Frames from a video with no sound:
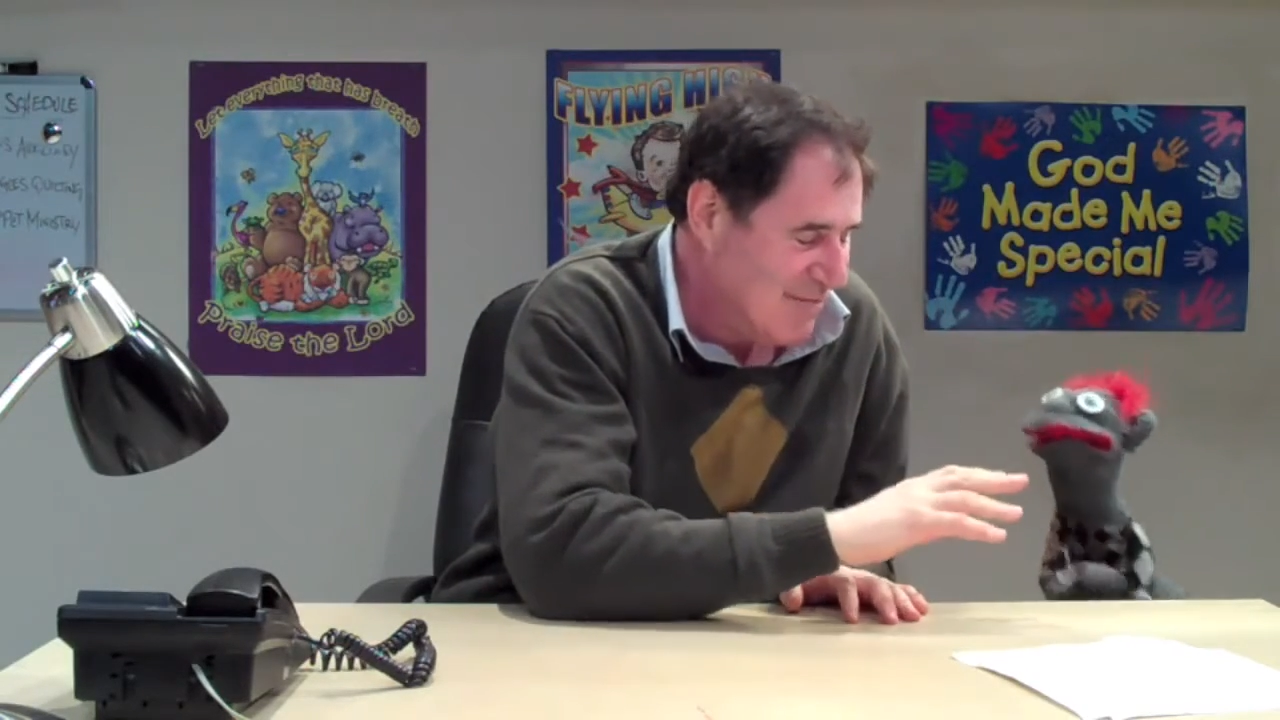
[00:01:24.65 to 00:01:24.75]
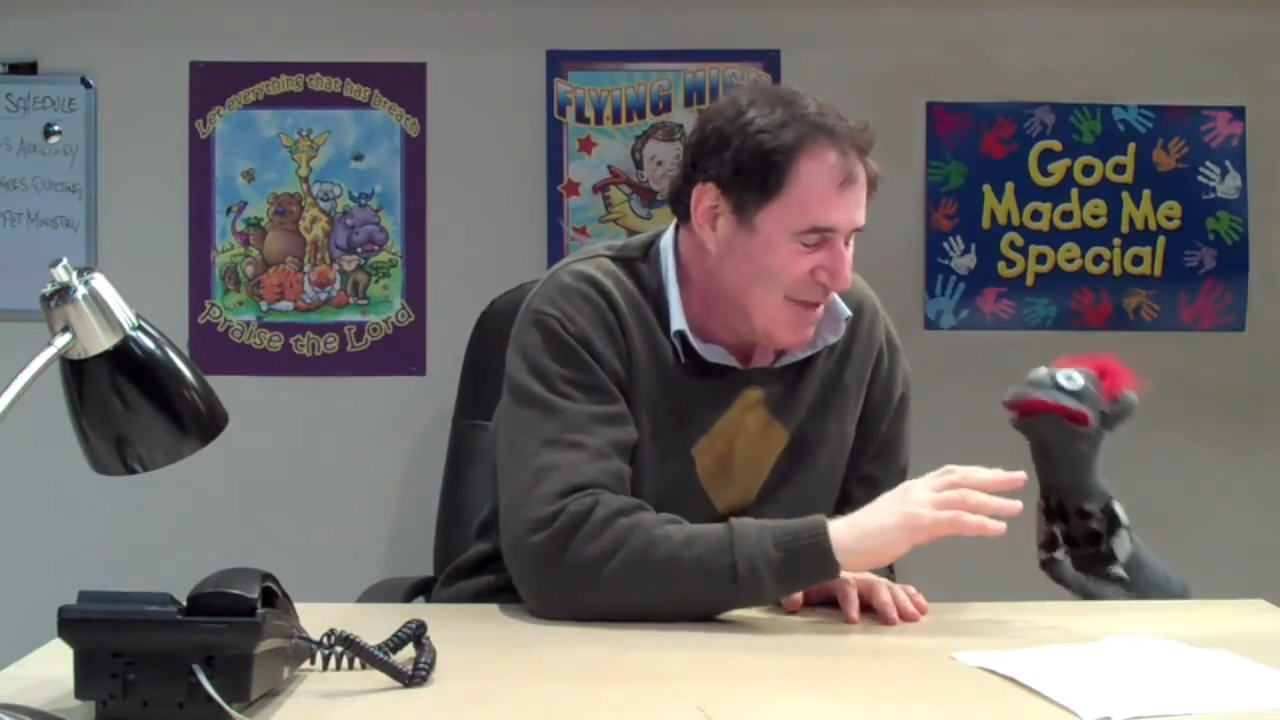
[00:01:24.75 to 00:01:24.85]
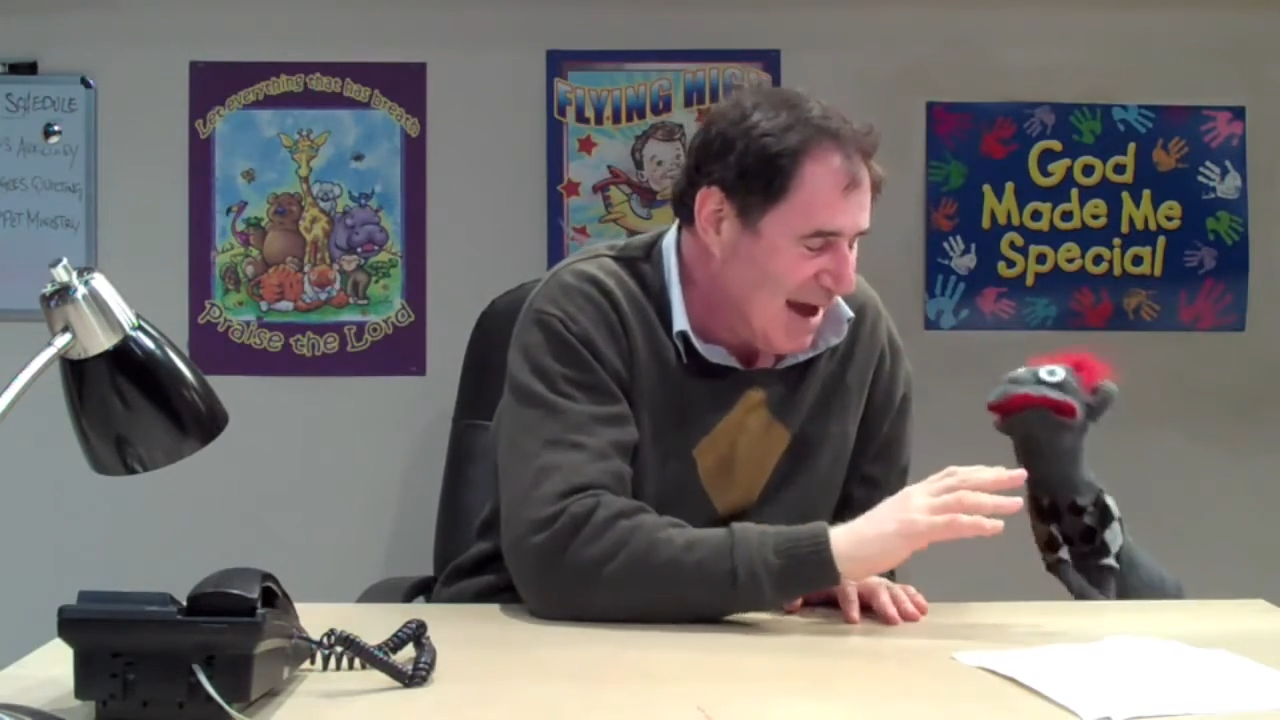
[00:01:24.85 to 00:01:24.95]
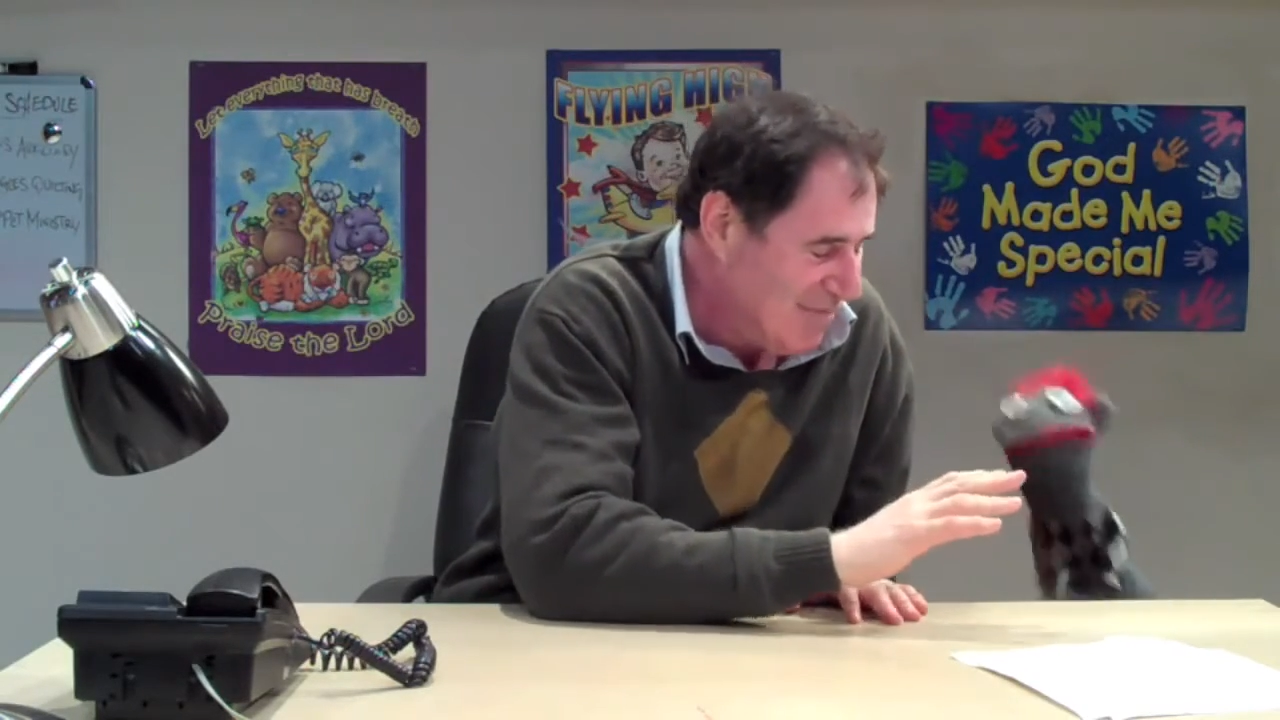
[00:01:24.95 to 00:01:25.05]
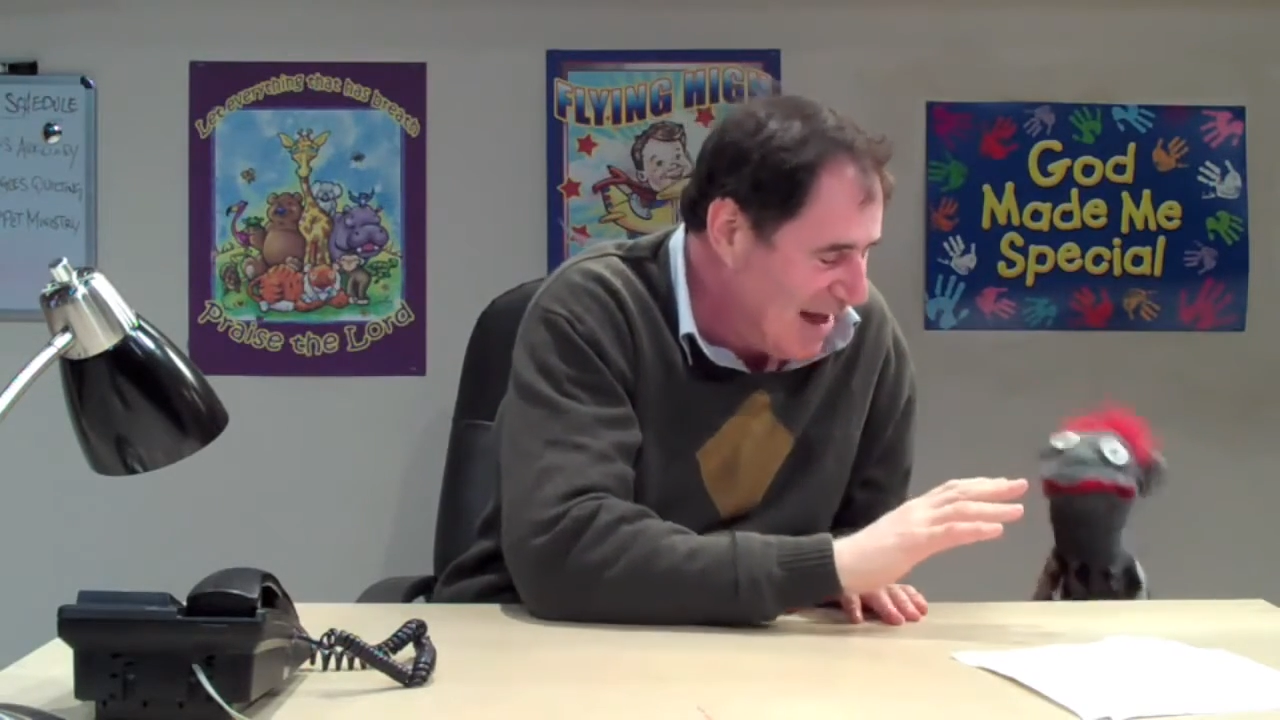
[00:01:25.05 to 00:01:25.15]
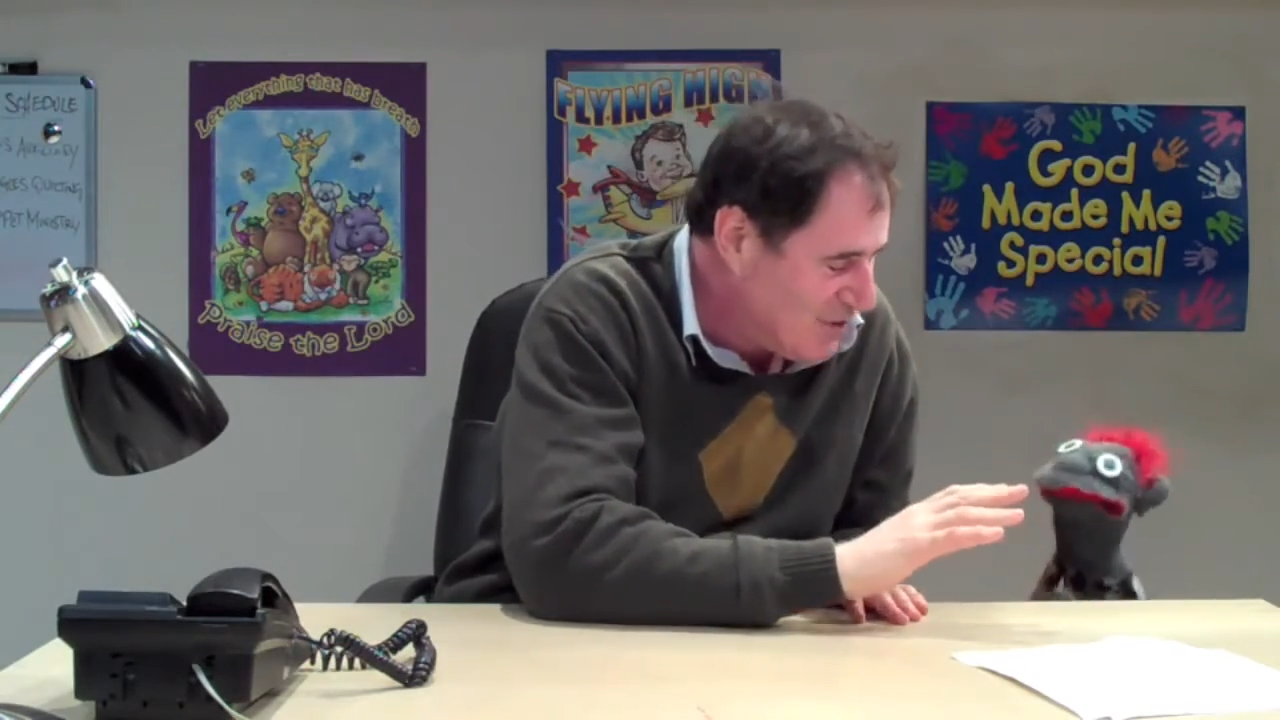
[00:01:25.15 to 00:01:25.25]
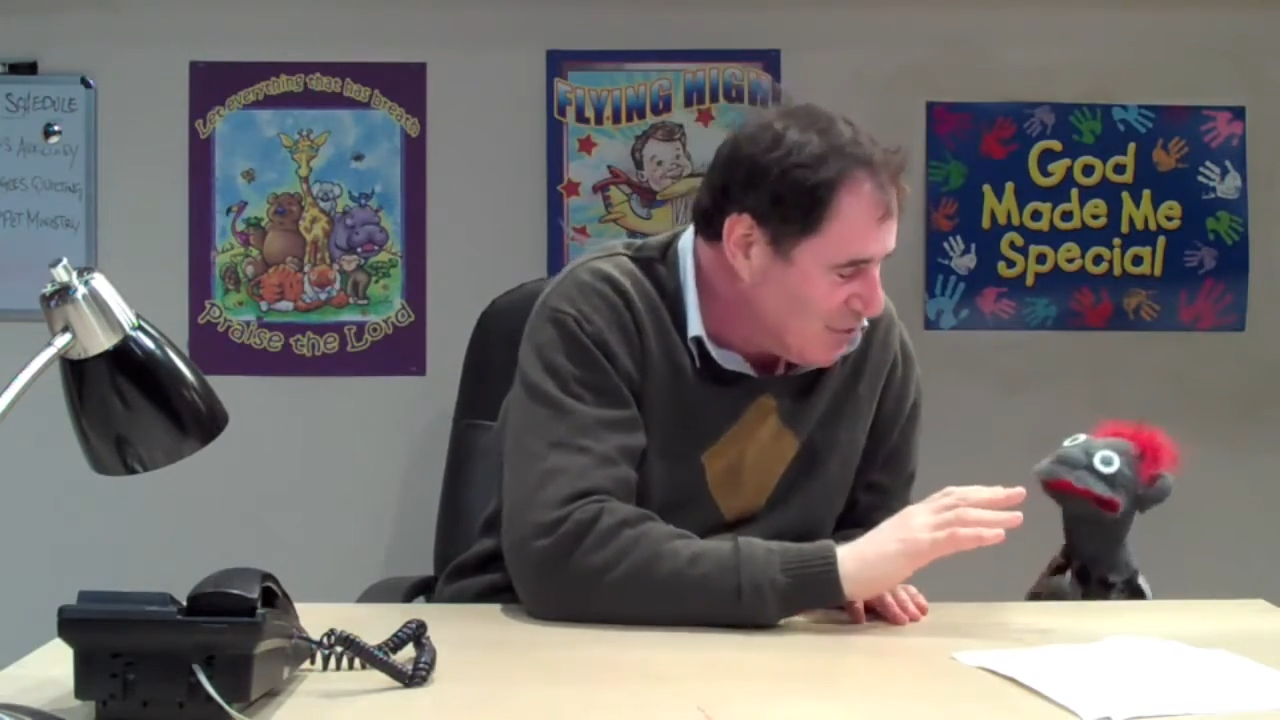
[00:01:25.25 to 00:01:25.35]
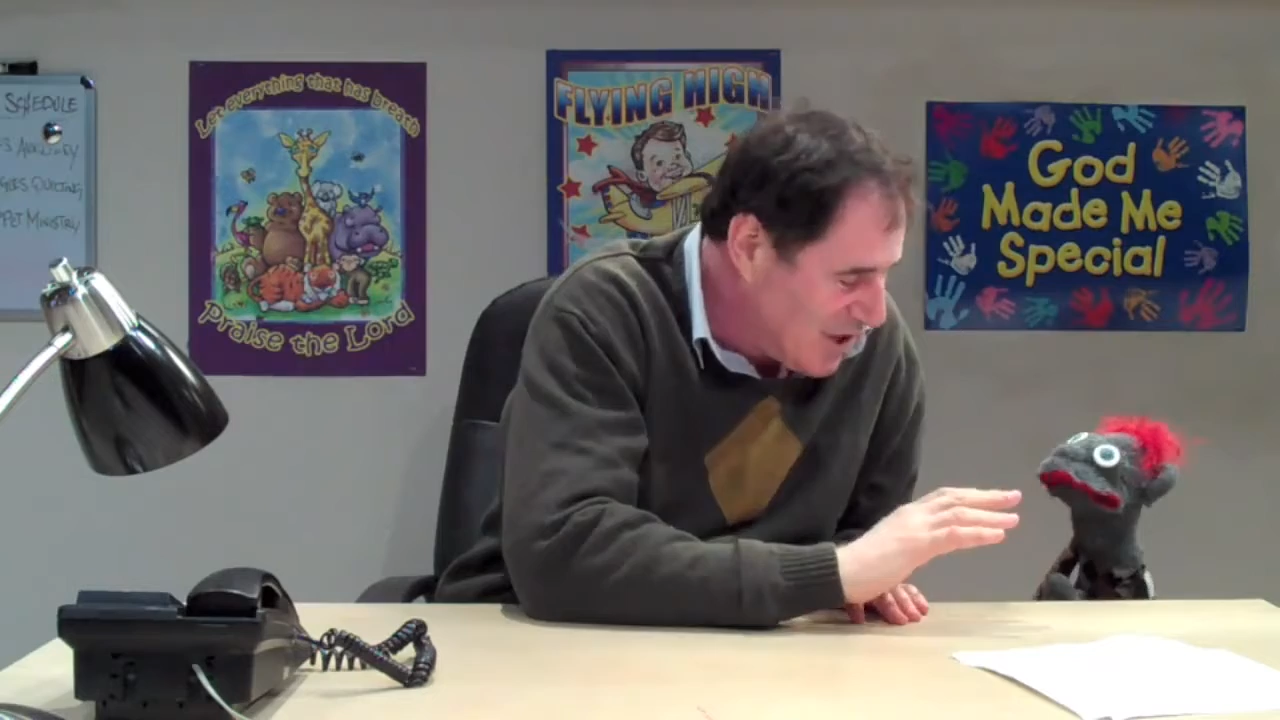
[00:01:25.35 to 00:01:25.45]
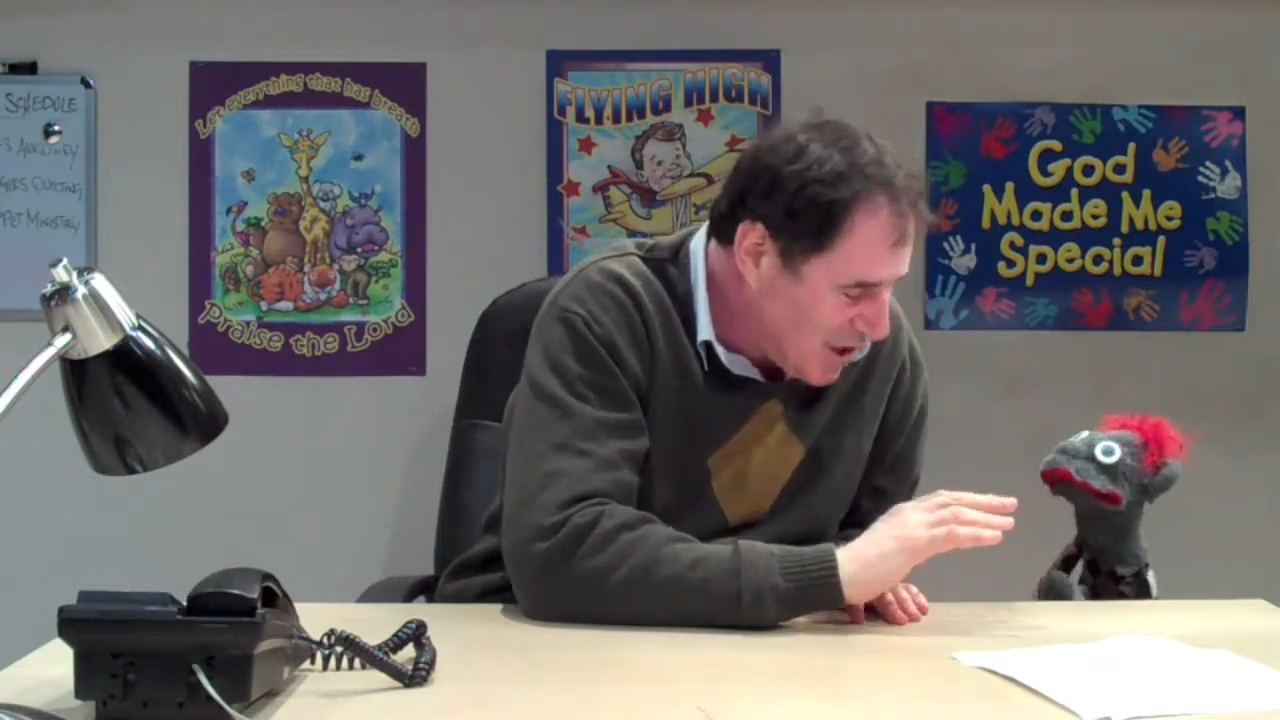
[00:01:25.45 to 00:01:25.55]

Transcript: I'm not, I'm not doing